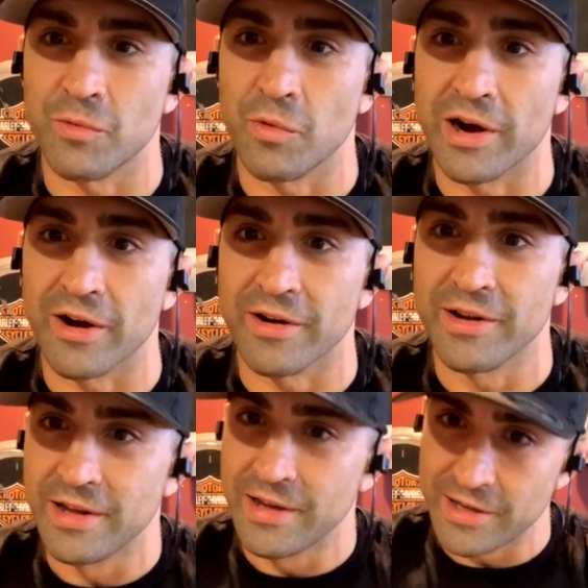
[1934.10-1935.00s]
where
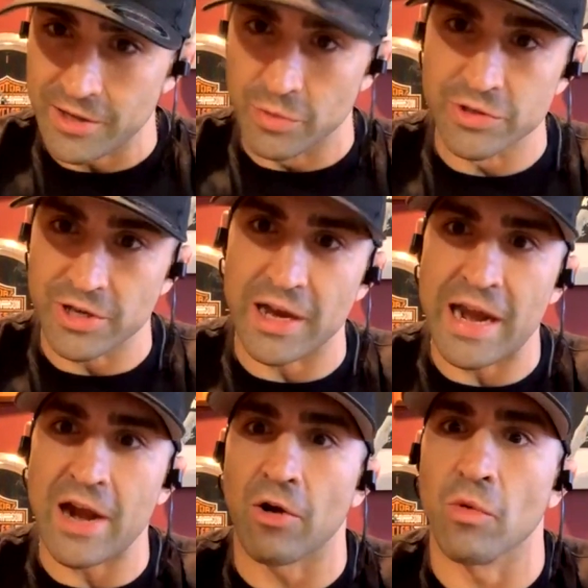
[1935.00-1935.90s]
he was a
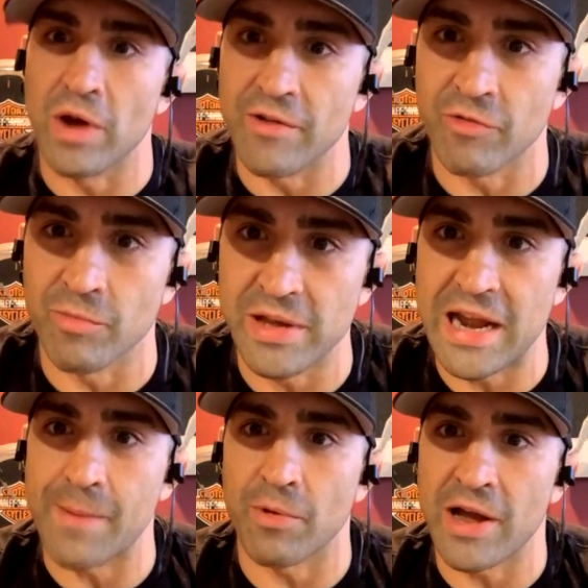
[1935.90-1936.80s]
hair away from being
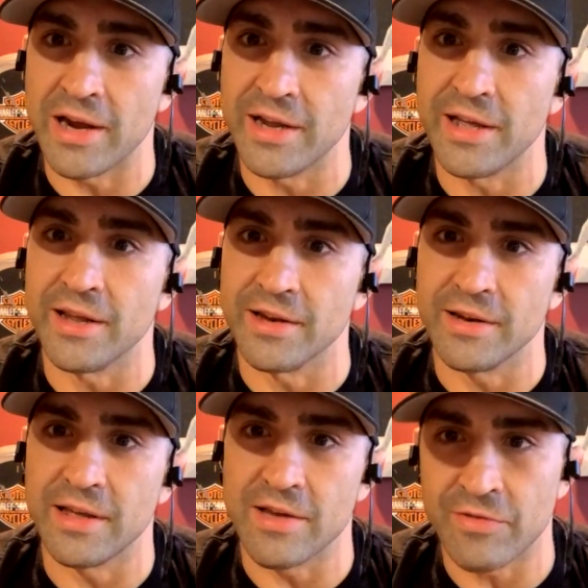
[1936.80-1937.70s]
apprehended. And
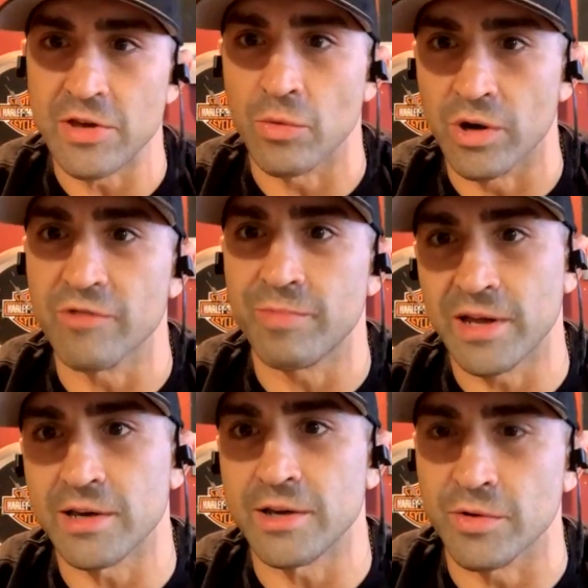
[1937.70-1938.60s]
if he would have
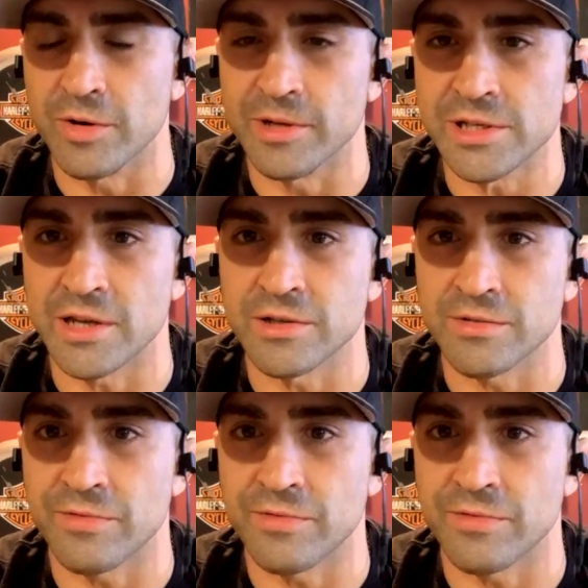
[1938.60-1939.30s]
been sent to the